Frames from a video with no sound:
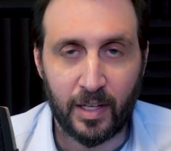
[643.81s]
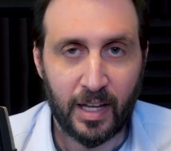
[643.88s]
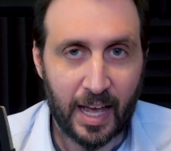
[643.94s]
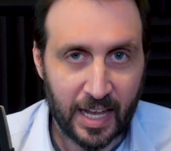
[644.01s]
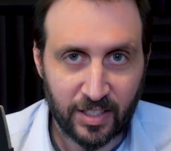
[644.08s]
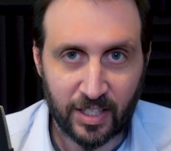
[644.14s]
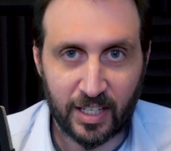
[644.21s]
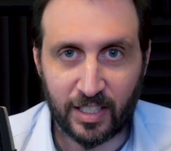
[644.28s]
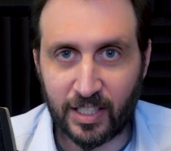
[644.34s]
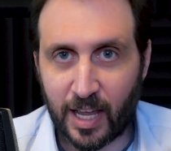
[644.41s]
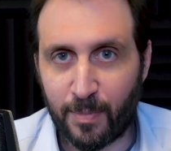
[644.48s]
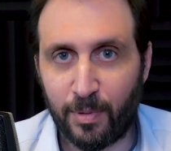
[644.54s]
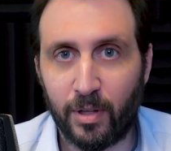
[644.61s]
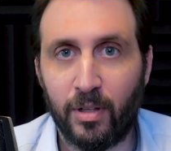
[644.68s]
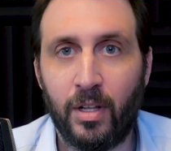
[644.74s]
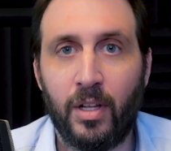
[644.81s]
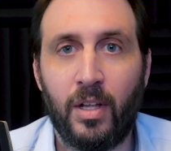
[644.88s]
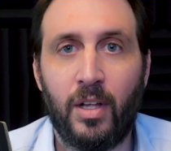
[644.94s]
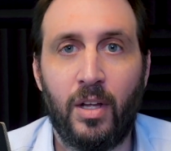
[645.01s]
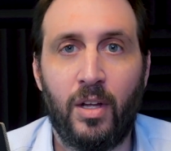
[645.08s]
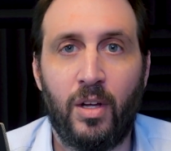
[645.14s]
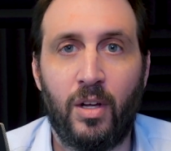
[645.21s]
As an example,
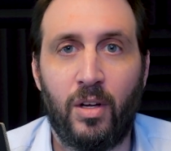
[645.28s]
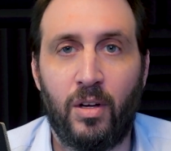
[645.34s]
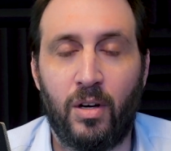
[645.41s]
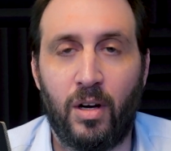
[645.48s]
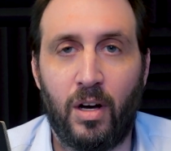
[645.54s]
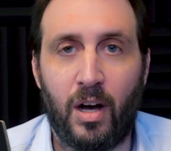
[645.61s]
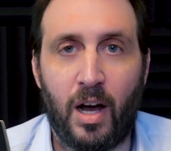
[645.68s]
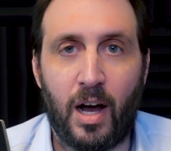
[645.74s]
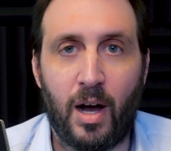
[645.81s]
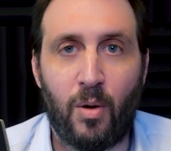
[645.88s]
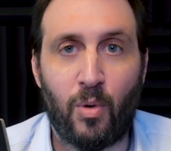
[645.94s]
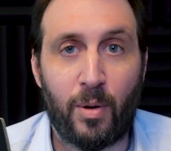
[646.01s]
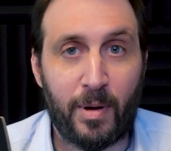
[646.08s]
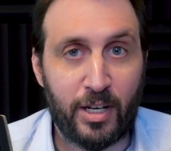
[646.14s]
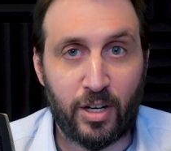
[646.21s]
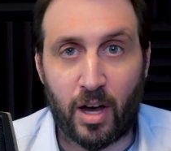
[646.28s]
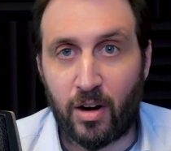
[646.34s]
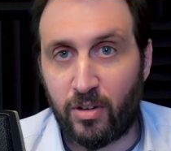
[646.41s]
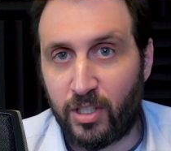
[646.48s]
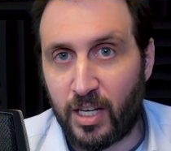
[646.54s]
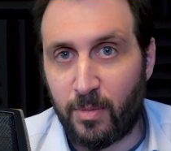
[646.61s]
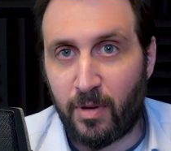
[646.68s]
when my
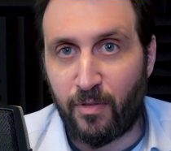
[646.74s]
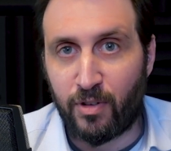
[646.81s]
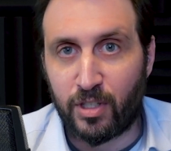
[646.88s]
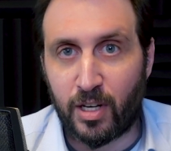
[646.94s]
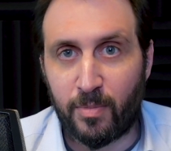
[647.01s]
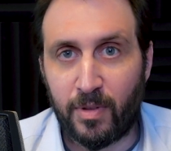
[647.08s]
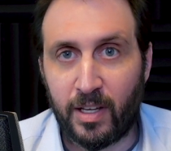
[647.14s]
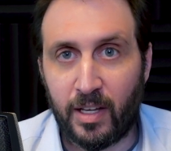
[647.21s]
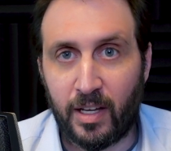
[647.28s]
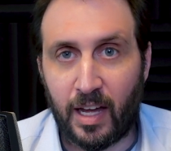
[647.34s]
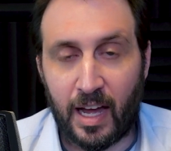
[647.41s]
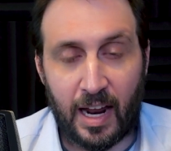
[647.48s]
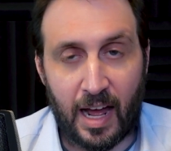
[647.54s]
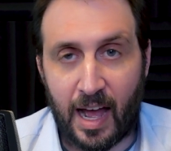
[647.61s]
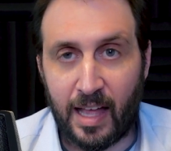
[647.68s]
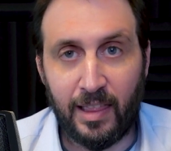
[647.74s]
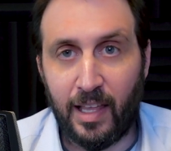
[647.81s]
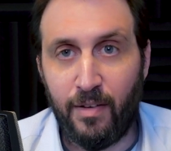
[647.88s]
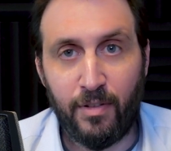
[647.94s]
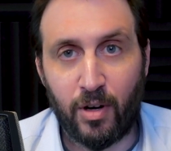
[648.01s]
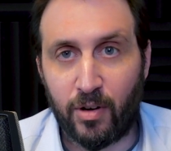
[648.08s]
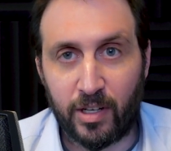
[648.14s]
daughters need me for something, I
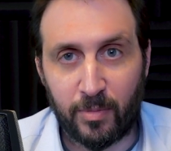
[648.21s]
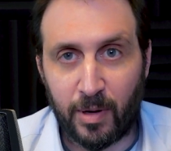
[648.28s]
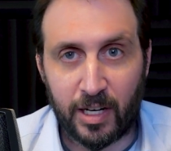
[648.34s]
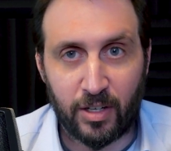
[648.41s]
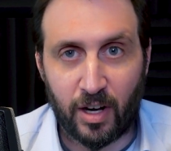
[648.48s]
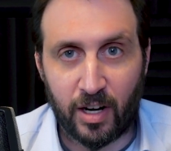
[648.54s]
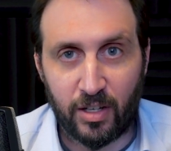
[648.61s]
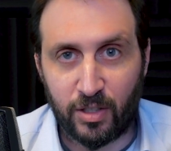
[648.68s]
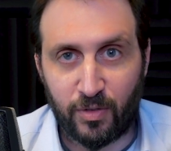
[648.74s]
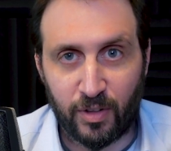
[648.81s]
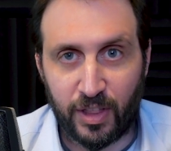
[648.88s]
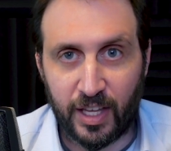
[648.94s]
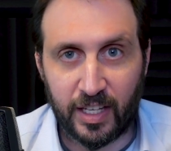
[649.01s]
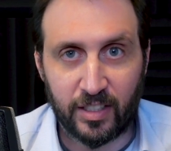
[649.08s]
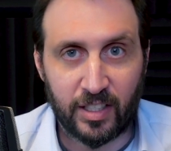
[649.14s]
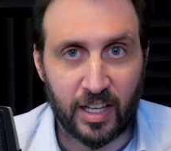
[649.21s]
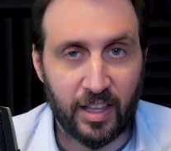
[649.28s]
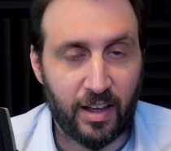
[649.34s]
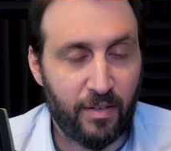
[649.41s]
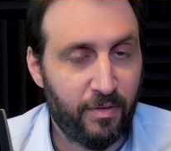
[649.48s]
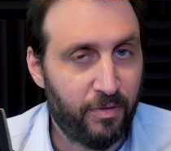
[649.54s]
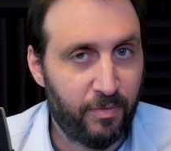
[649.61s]
love going to my daughters for things. I
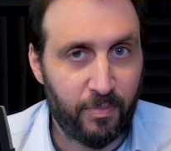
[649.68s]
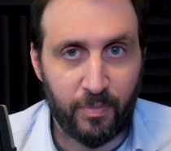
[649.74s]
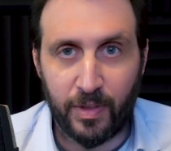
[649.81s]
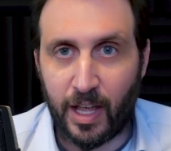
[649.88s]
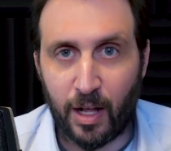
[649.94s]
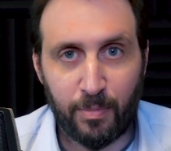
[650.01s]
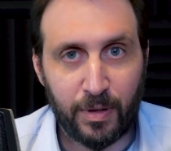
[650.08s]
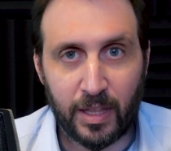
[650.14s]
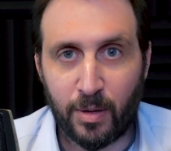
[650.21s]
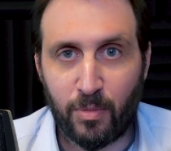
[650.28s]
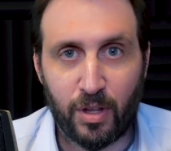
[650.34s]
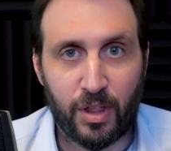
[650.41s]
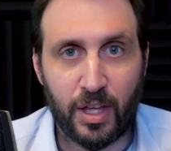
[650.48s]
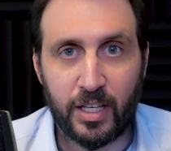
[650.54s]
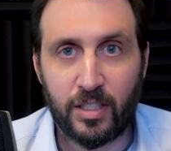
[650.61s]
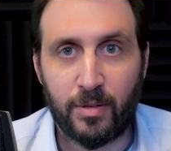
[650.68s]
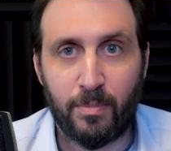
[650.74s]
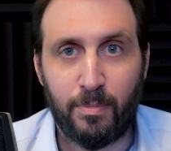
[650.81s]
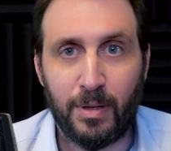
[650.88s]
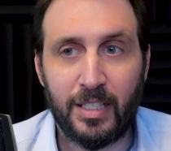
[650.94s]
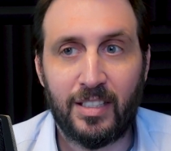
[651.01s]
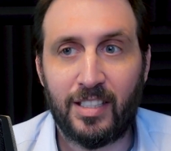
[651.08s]
love helping them with things.
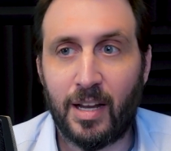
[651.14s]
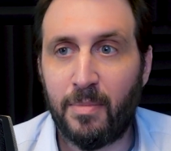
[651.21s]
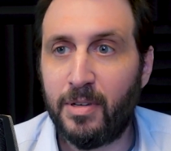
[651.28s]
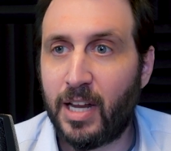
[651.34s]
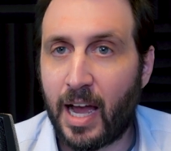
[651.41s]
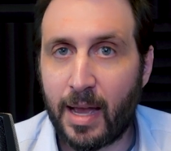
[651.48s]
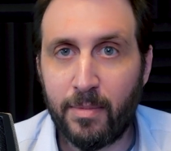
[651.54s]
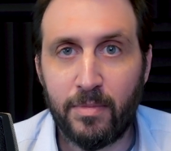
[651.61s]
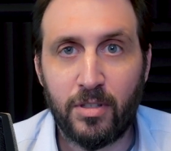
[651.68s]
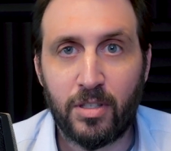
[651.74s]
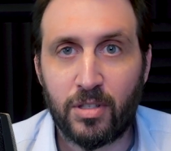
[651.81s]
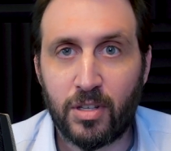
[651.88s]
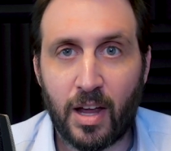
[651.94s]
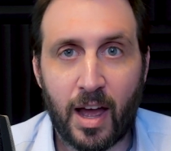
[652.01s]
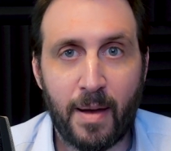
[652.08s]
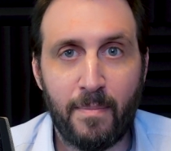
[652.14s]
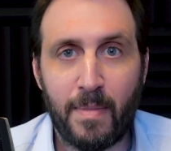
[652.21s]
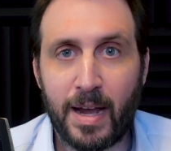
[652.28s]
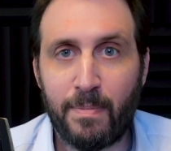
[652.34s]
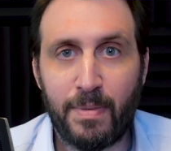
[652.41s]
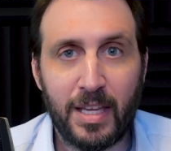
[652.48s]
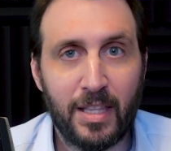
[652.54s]
But sometimes I
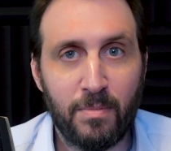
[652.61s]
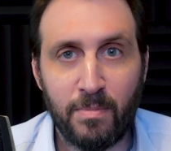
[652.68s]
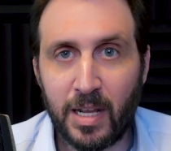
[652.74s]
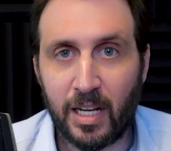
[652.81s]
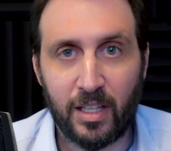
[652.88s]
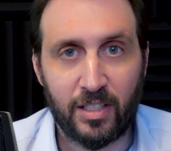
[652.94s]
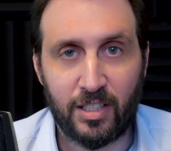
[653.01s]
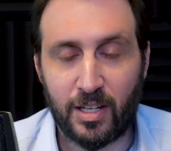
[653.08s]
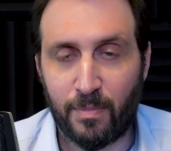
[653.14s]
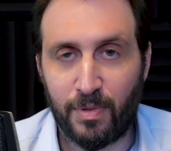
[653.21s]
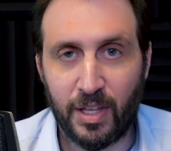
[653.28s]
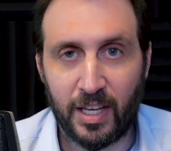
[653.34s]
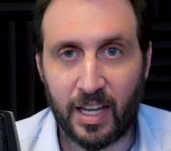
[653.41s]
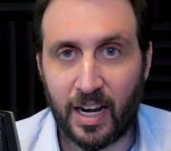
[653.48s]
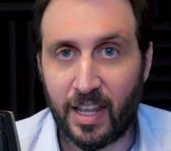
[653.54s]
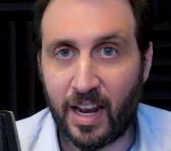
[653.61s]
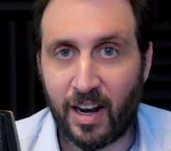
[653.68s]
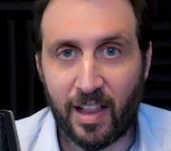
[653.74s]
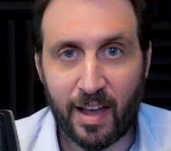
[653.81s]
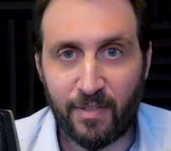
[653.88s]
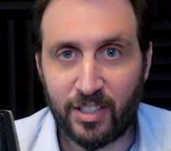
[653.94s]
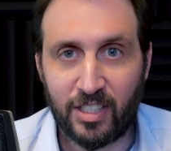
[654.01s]
might be in the middle of something and then
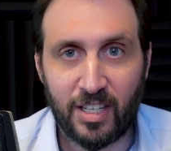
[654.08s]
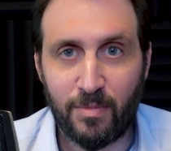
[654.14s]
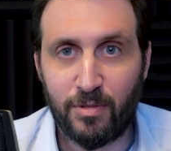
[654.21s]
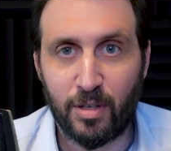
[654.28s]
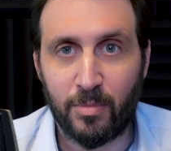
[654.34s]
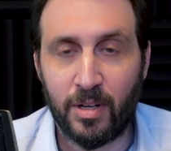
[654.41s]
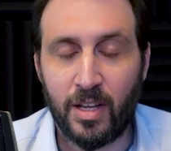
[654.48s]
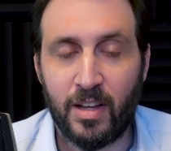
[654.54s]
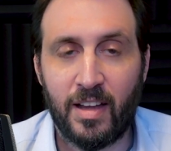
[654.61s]
I'll have a symptom.